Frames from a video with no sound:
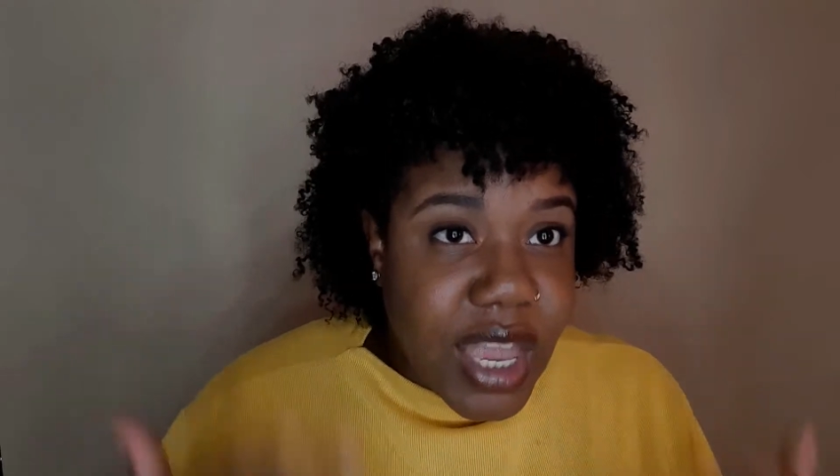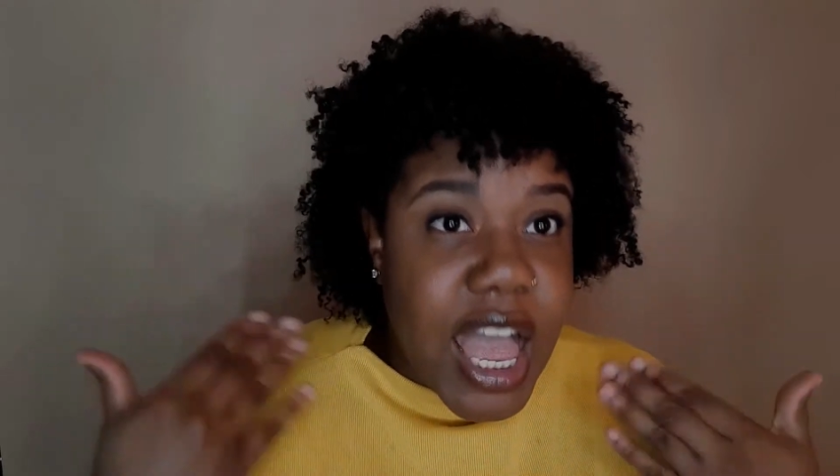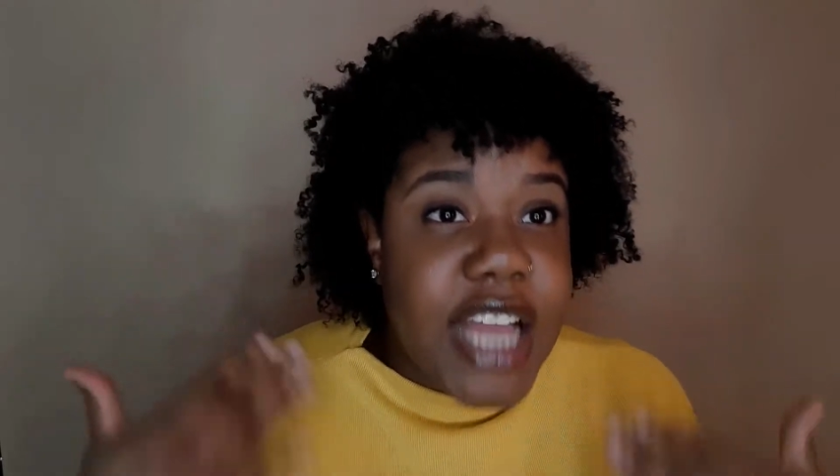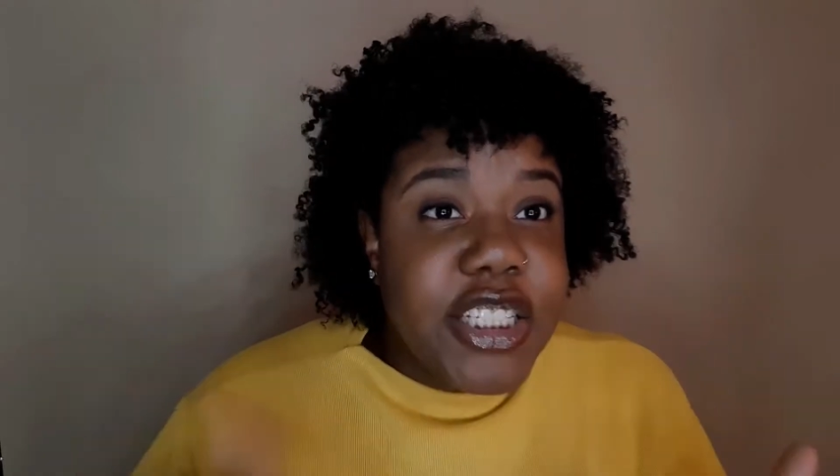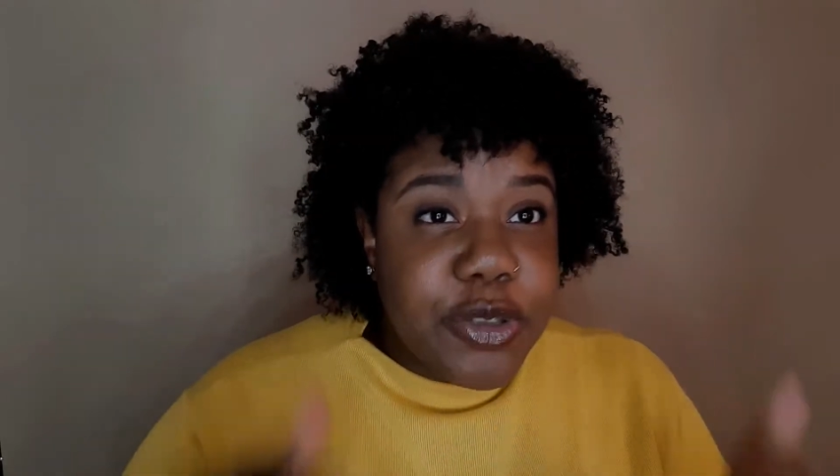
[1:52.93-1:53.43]

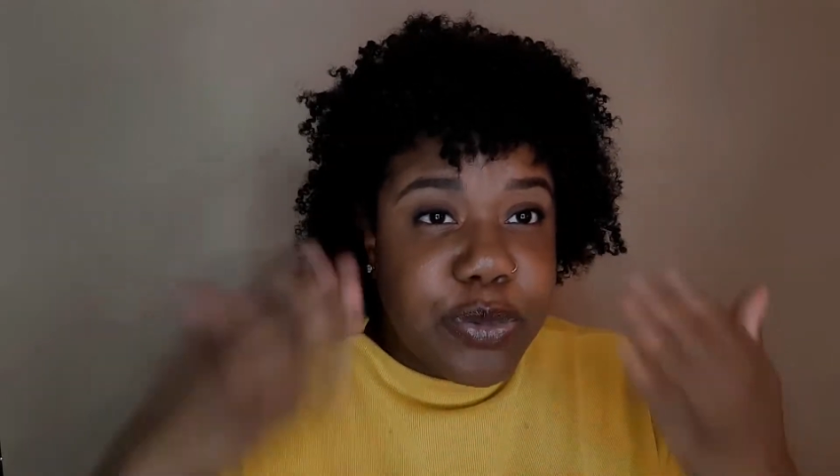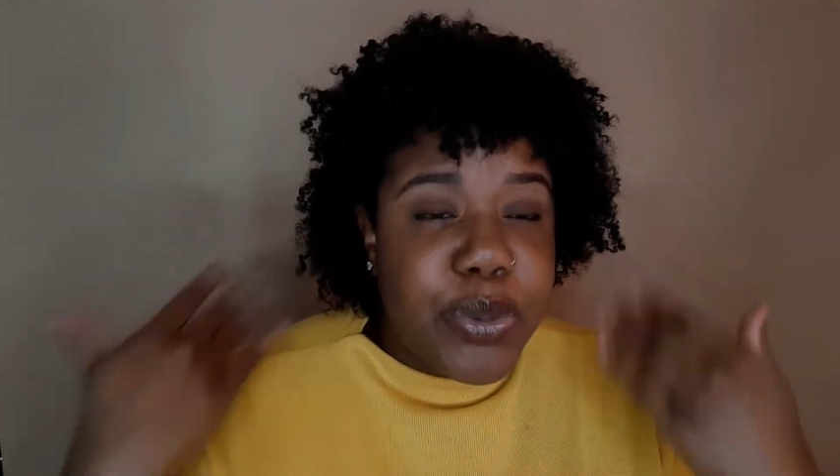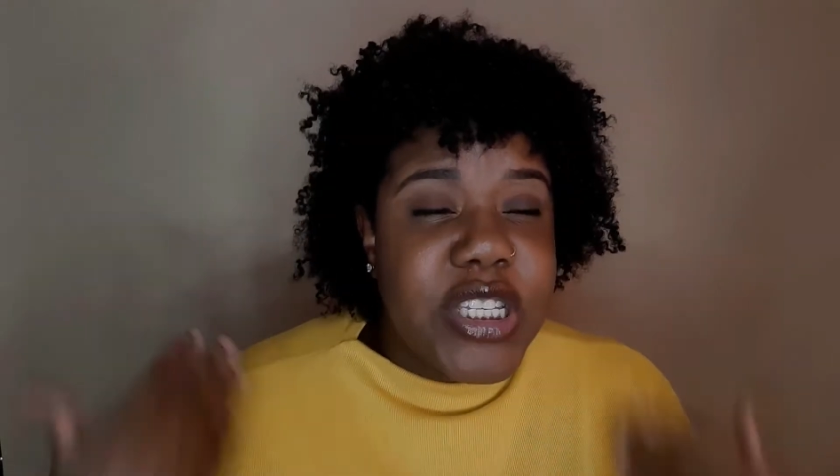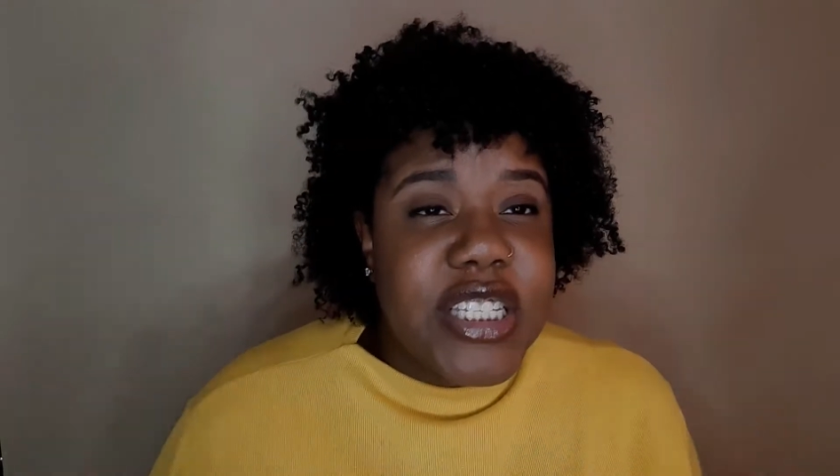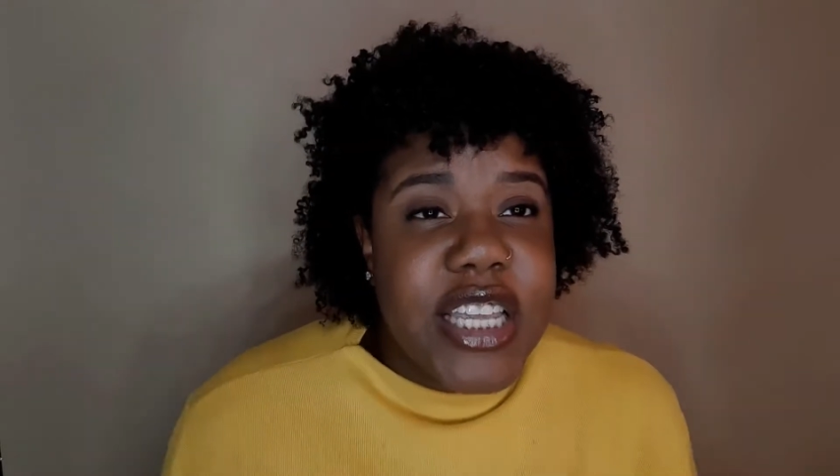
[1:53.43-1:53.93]
I just
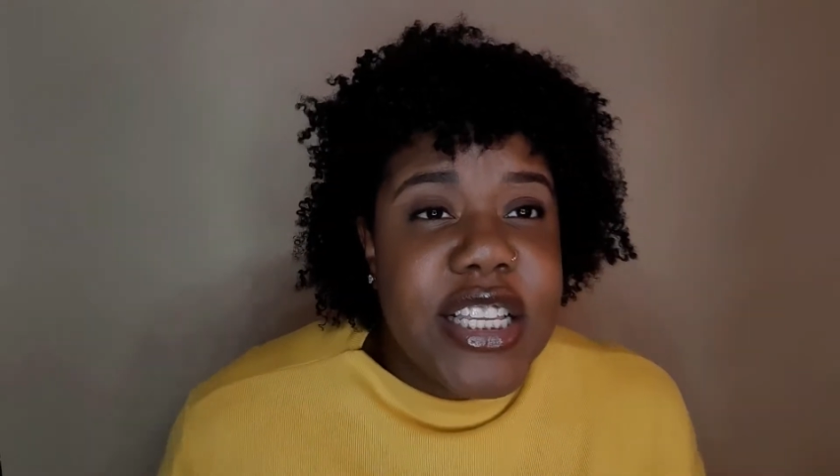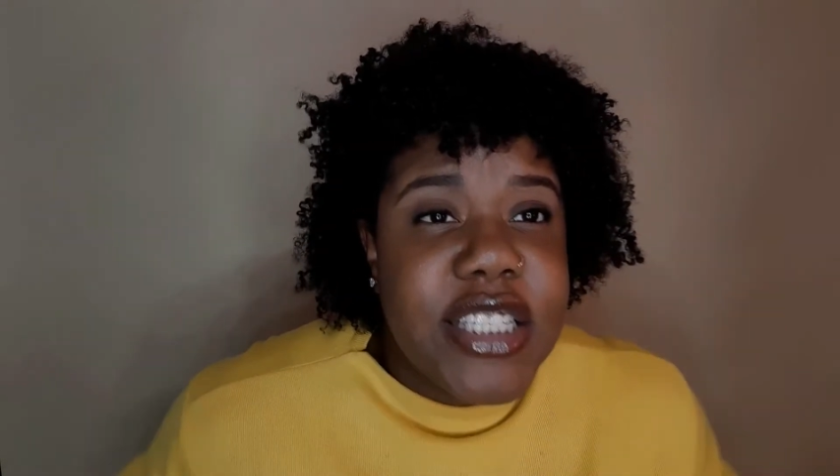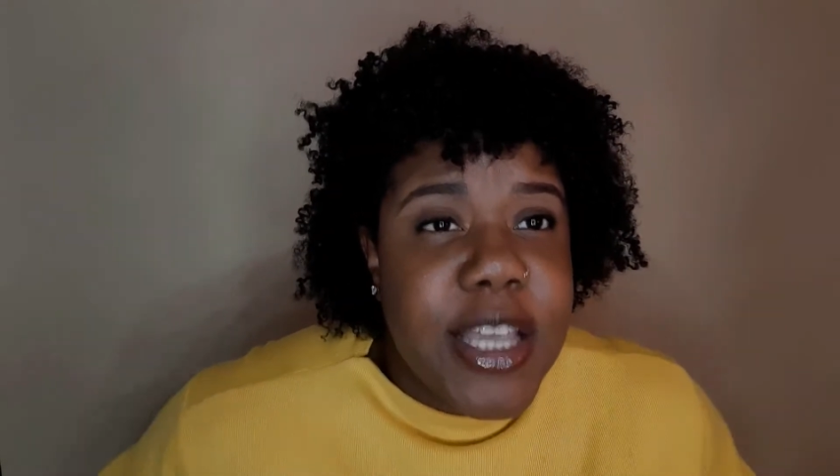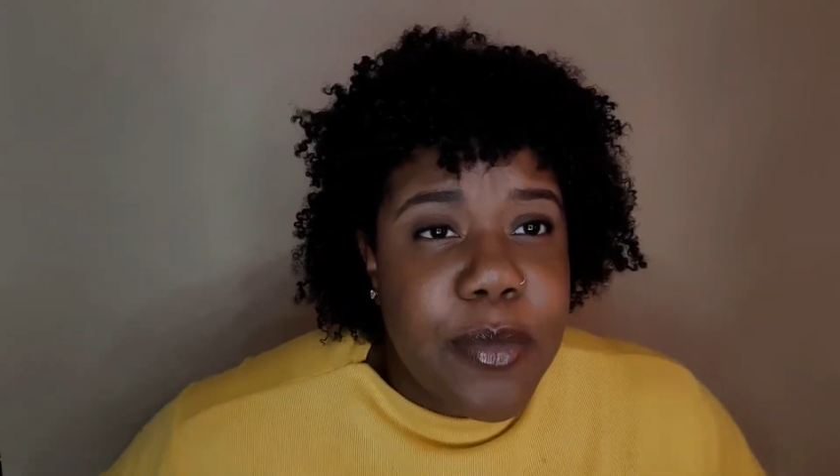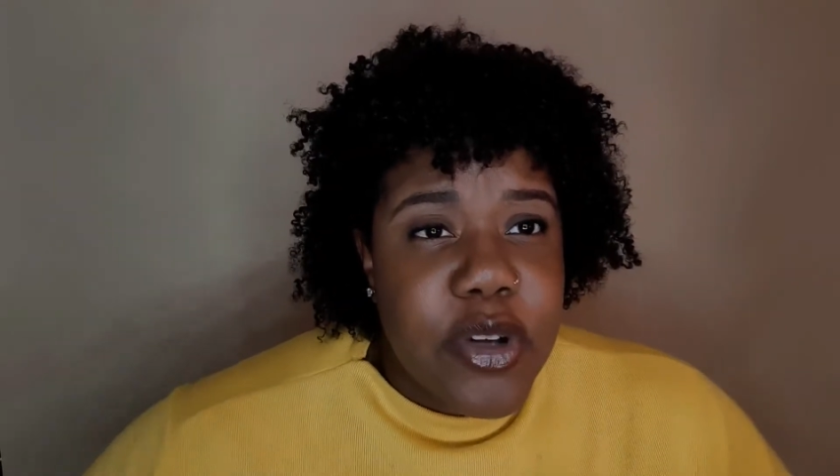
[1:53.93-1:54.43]
put the skin
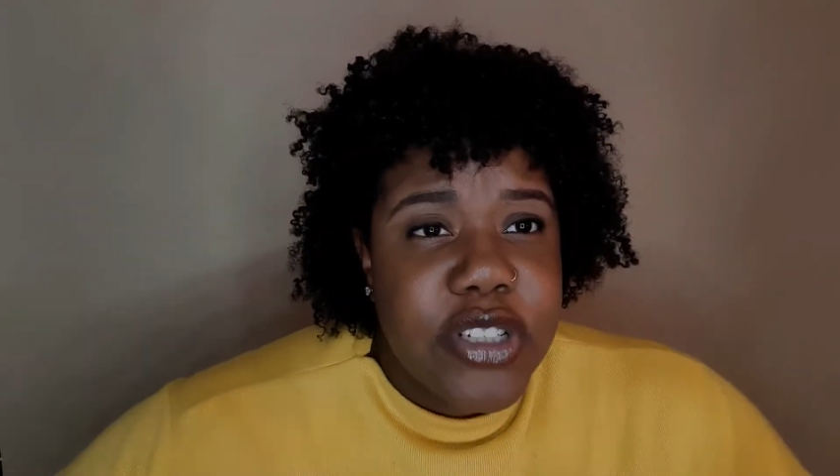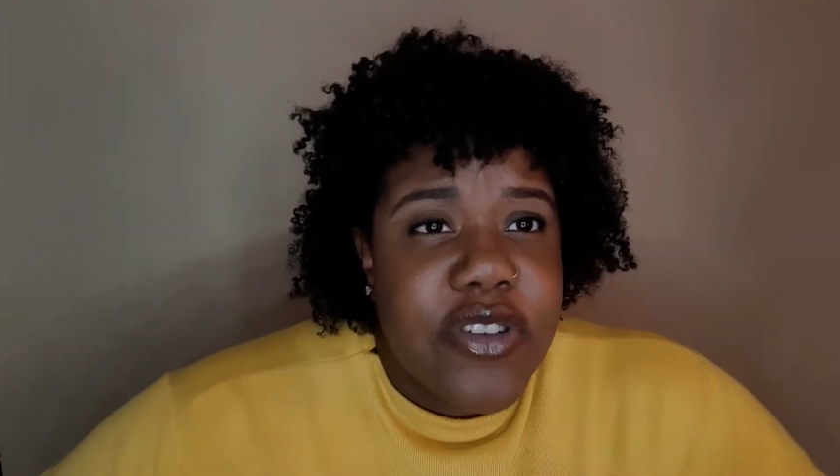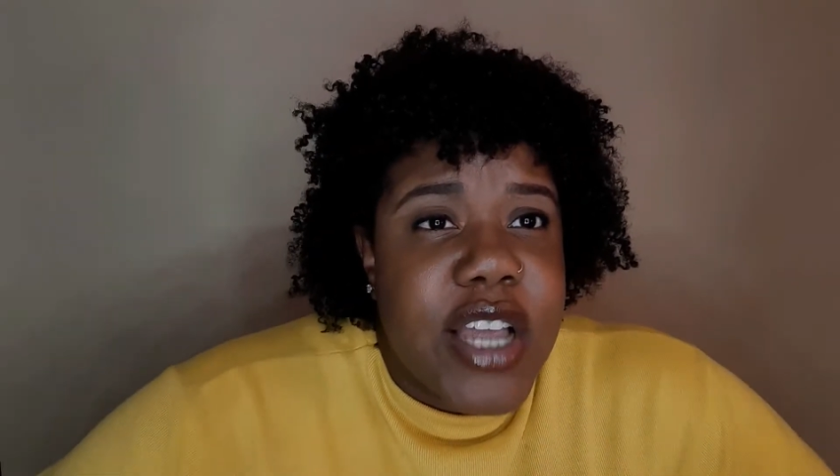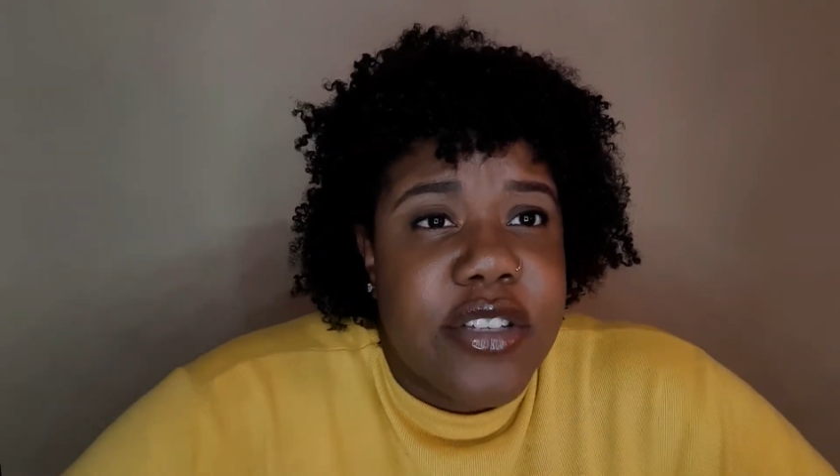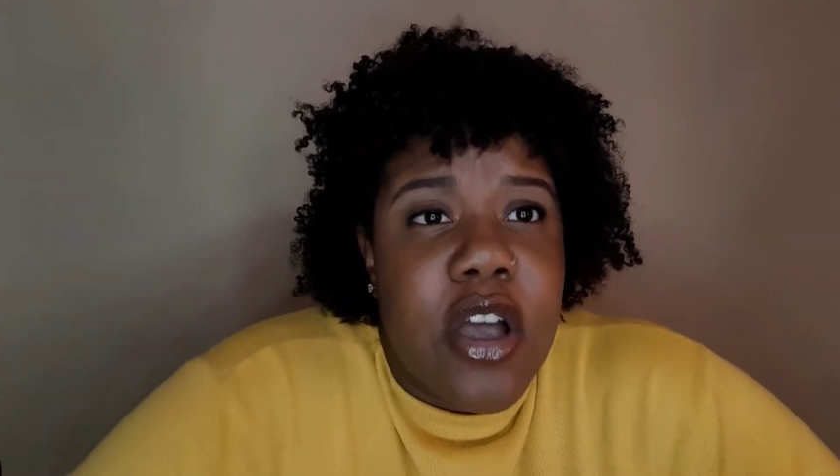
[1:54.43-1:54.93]
tint
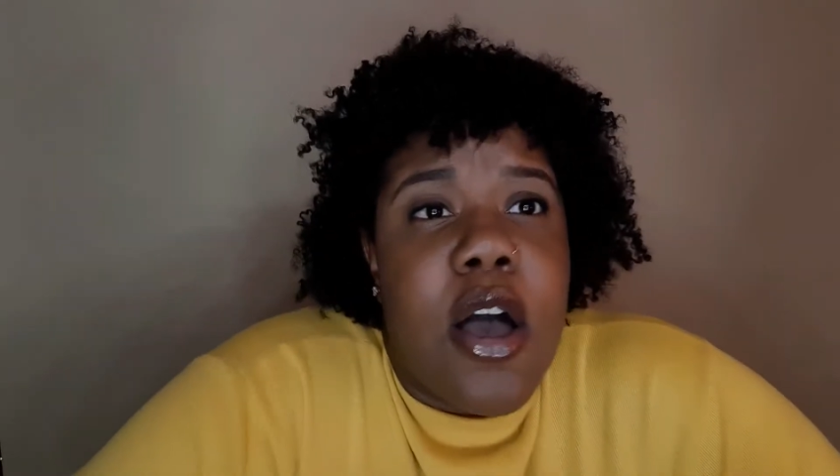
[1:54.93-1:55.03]
moisturizer